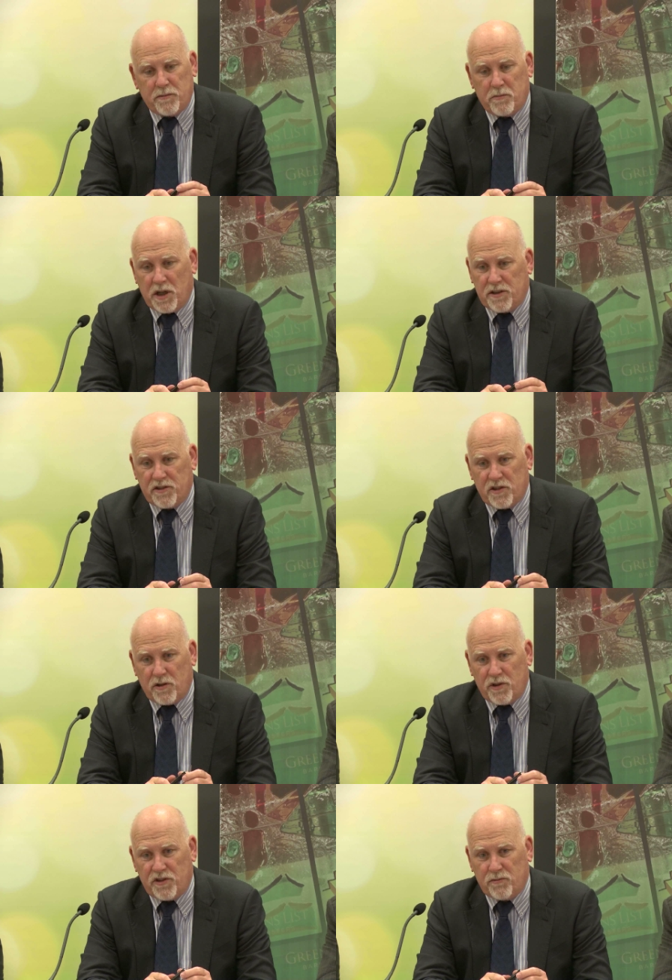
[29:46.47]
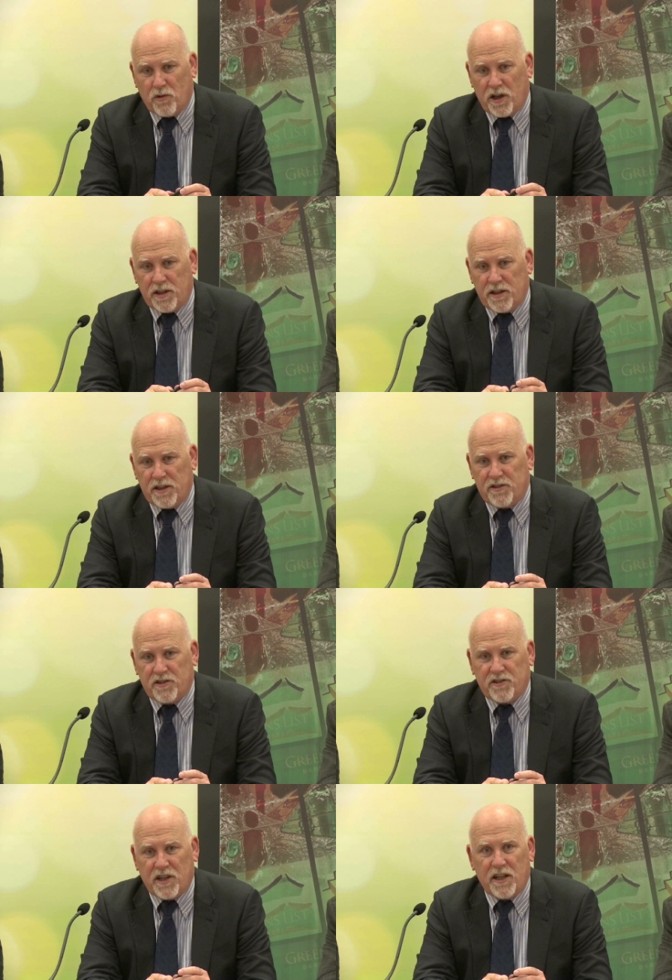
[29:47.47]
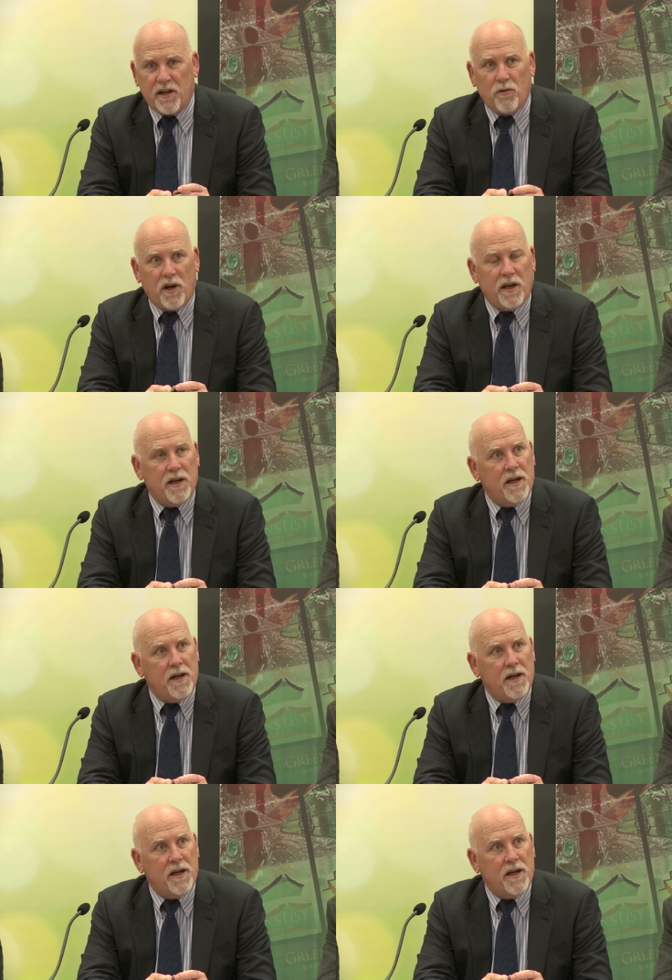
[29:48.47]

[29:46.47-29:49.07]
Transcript: but there's no reason why it needs to stay that way.